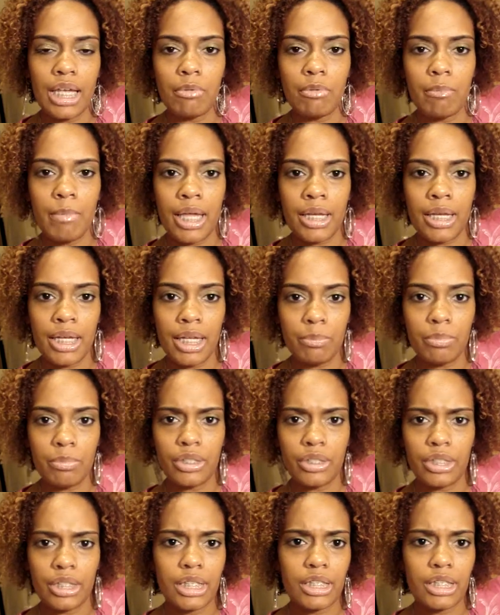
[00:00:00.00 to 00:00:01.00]
my
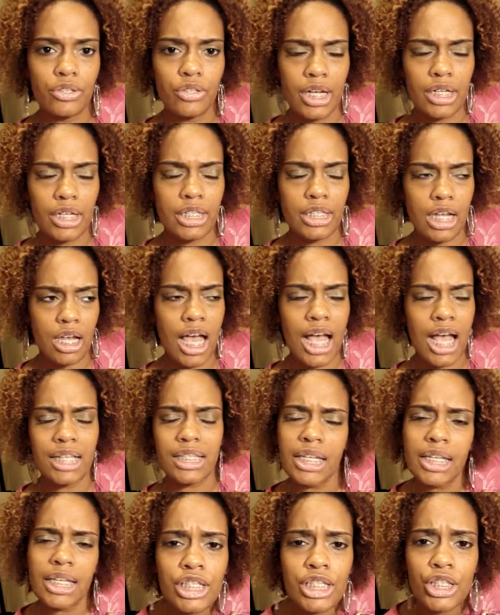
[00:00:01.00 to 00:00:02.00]
neighborhood trying to get out. I
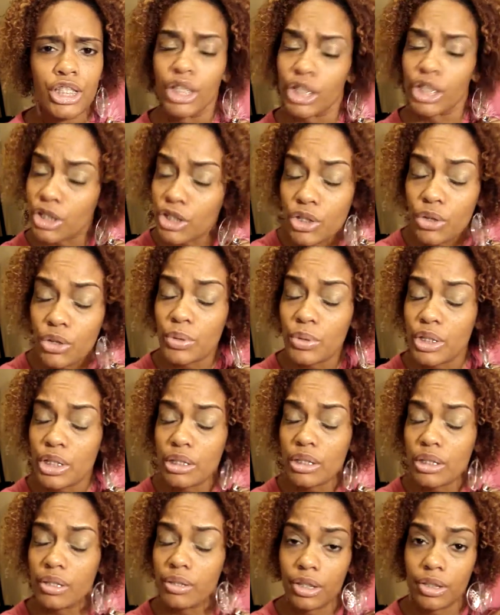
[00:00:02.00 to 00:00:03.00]
said, it's the insurance
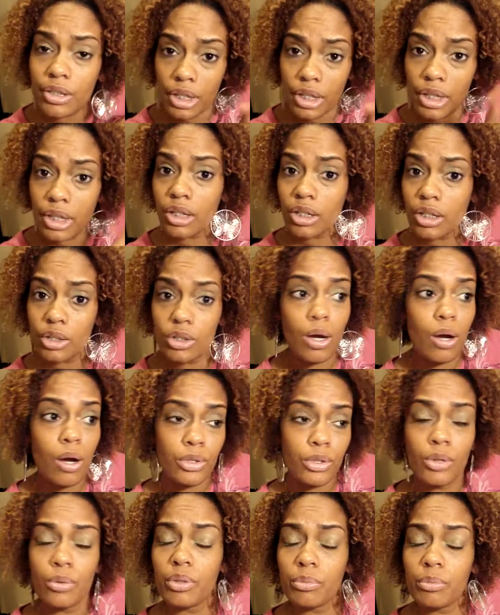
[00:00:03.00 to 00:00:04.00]
thing, you know,
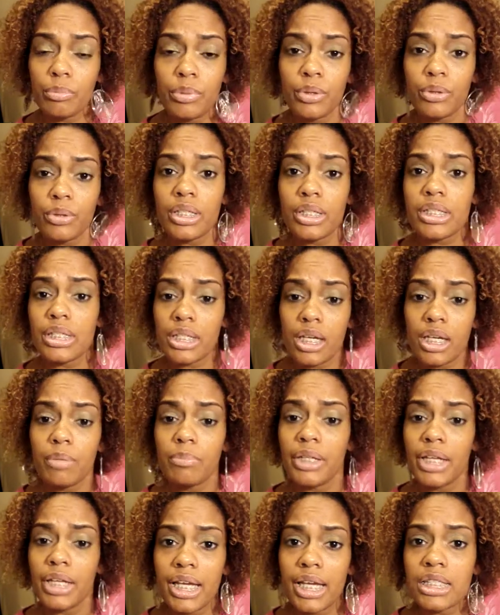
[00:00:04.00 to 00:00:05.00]
on your computer. Is the
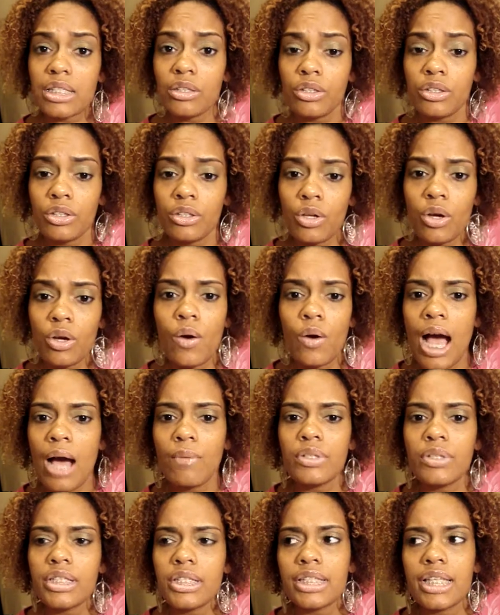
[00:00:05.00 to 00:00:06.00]
company asking? No,
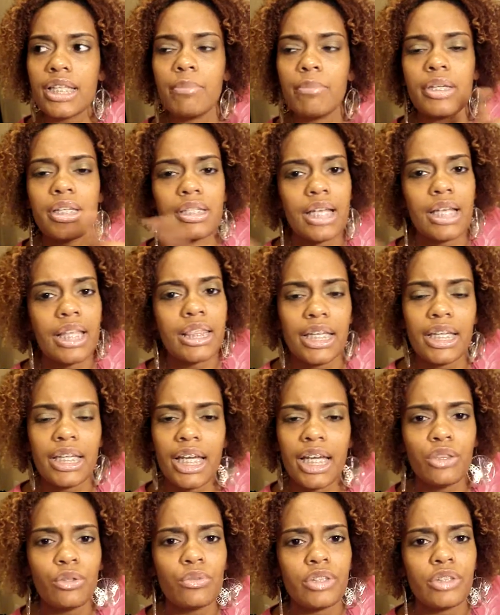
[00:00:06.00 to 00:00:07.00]
I was just saying because I
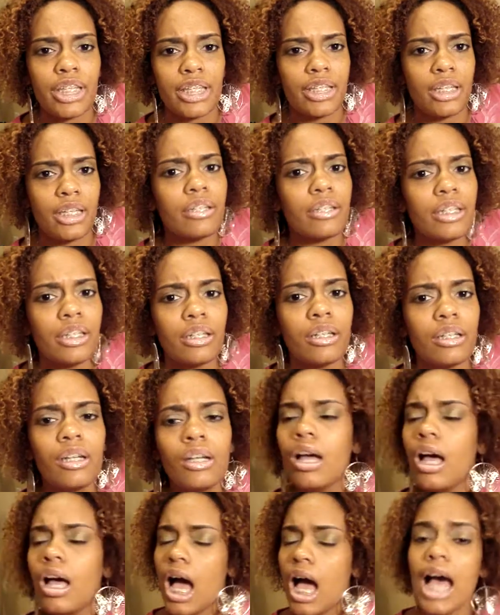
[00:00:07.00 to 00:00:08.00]
think I know that area.
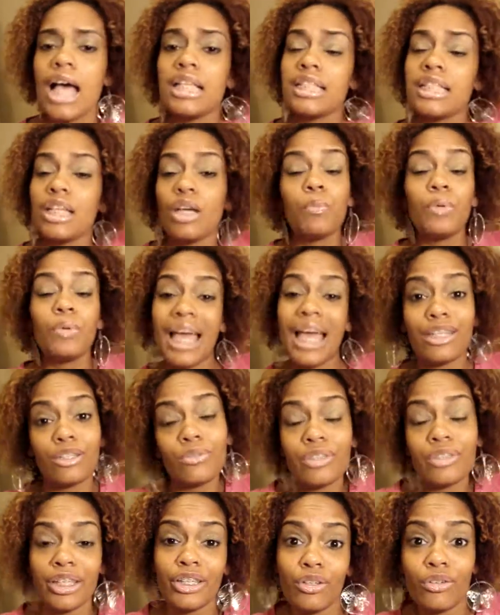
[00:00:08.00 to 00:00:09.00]
I said, well, I
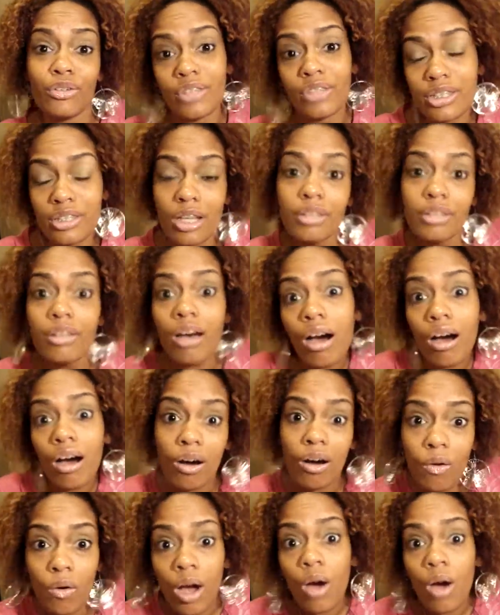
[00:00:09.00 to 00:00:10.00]
don't think you need to
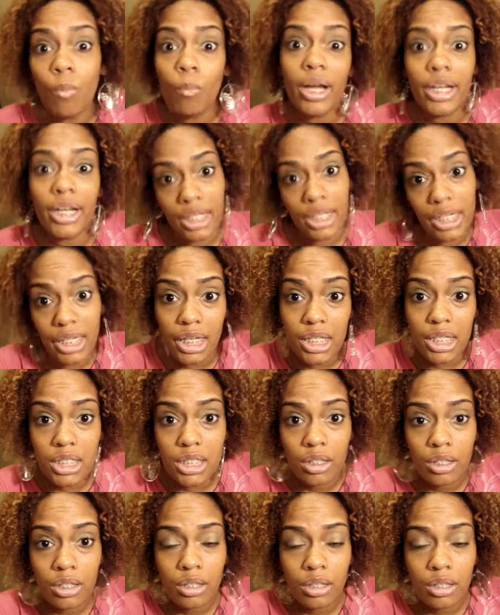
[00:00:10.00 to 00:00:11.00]
know what it is.